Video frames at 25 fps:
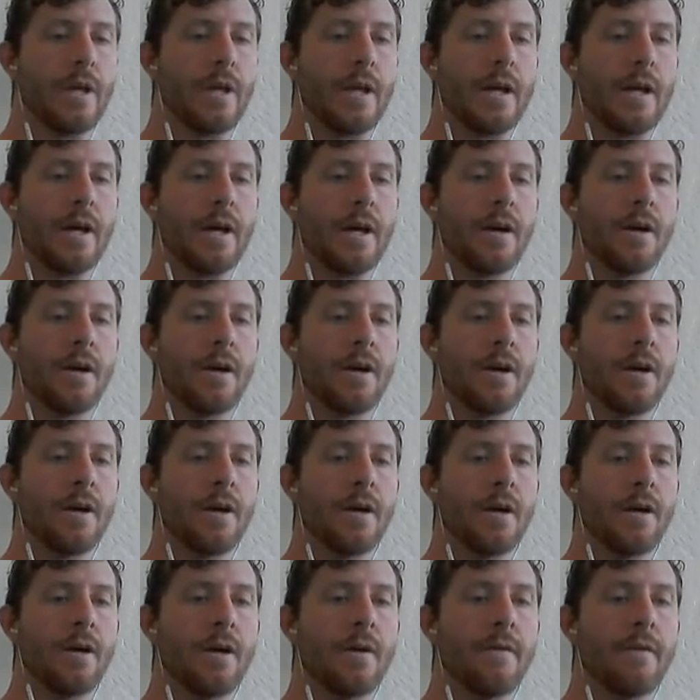
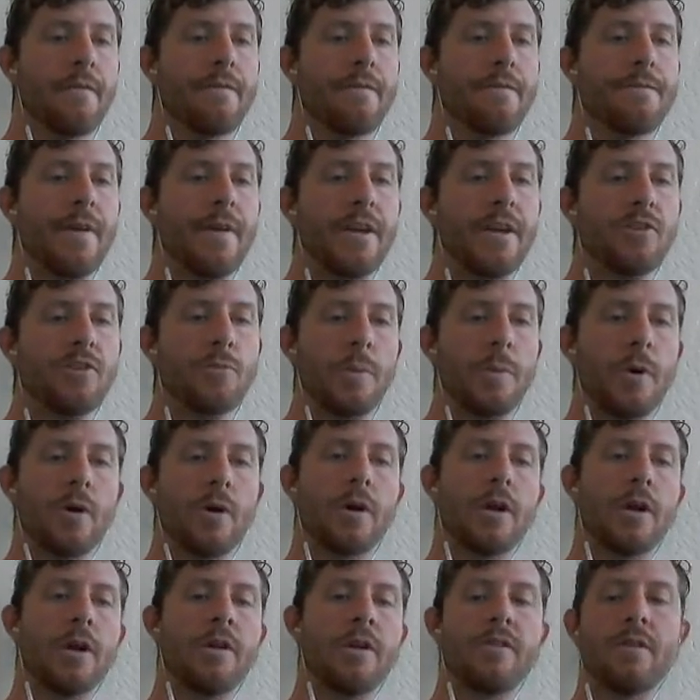
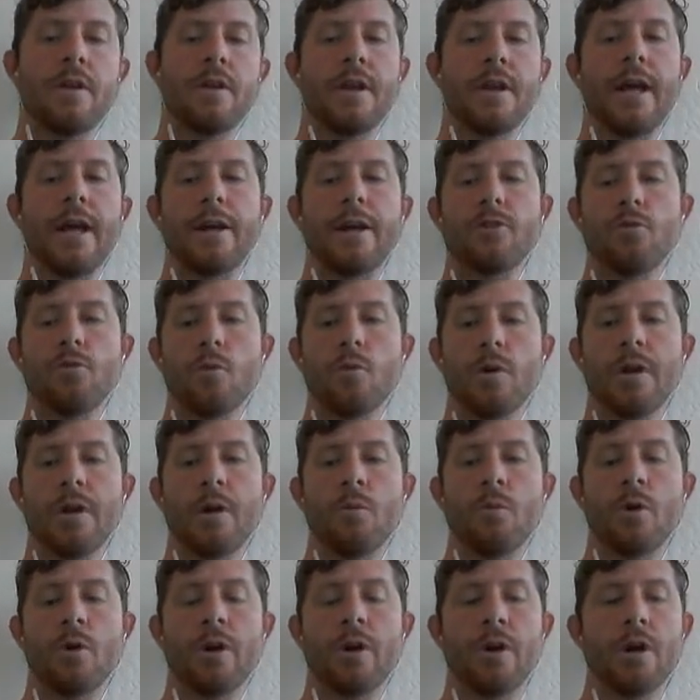Facebook is the next one
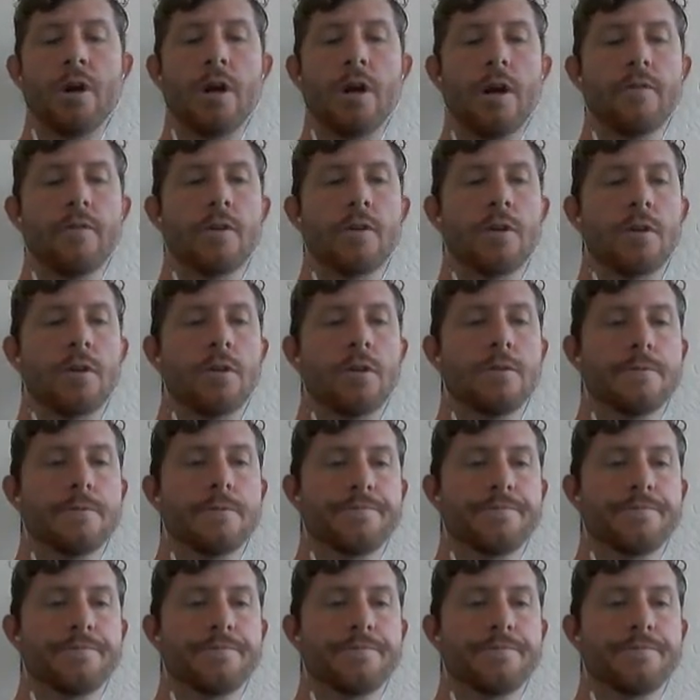I wanted to cover.